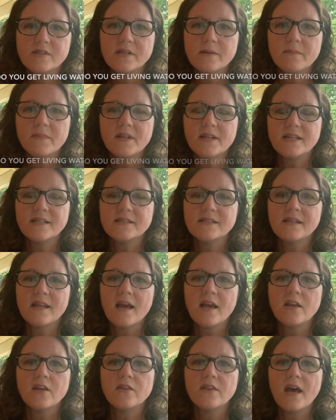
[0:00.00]
some things
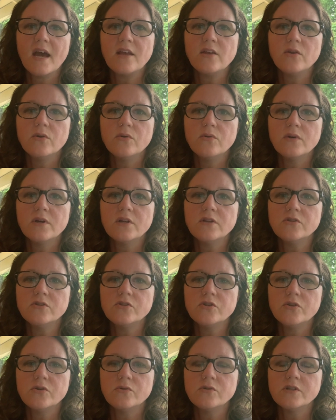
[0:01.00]
that you can
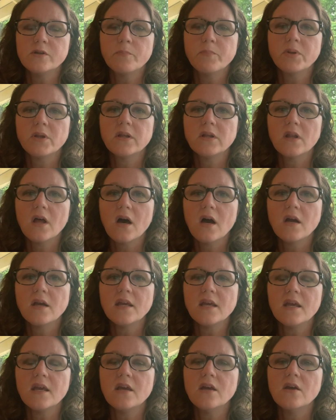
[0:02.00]
do to
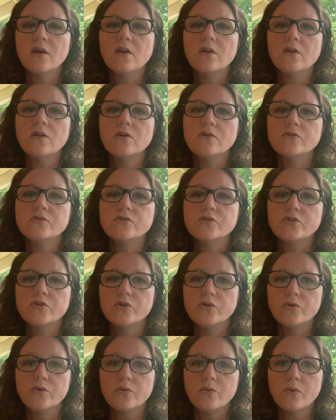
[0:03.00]
plug in
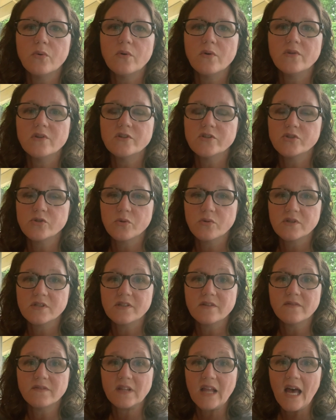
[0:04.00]
to the
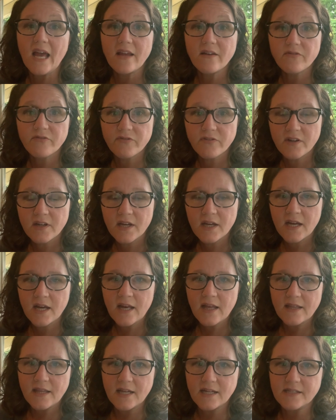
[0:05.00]
source of life
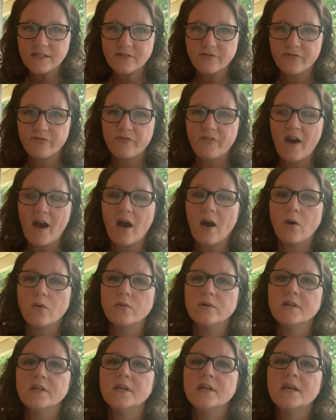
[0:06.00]
that is
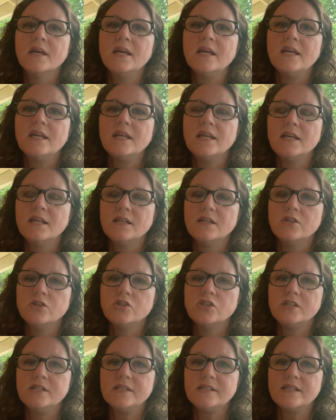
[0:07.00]
found
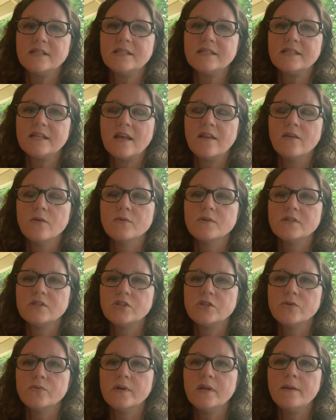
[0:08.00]
in Jesus? And
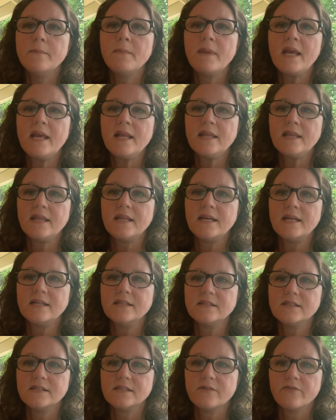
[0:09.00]
there's 3 main
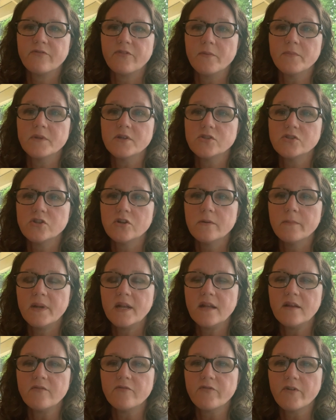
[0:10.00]
things from the
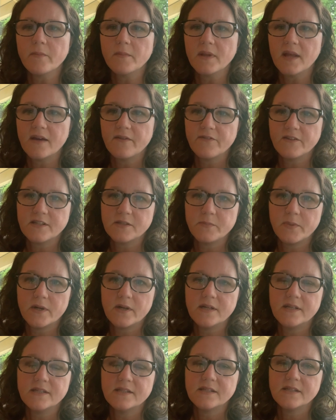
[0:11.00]
sermon and from life
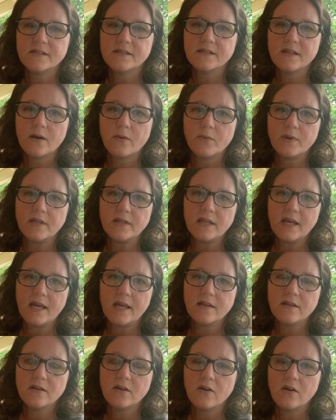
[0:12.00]
experiences that we
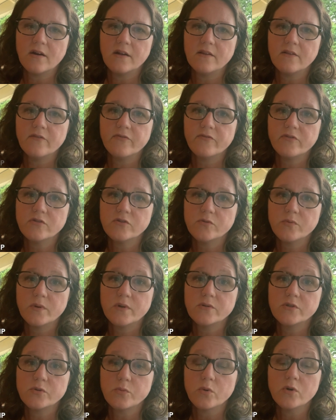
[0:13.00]
landed on. And the first
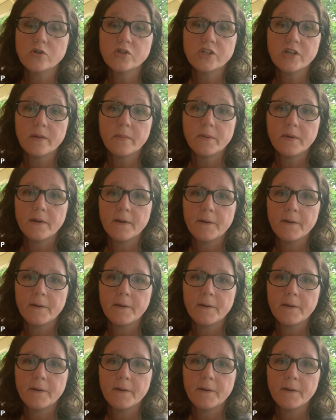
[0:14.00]
one is worship.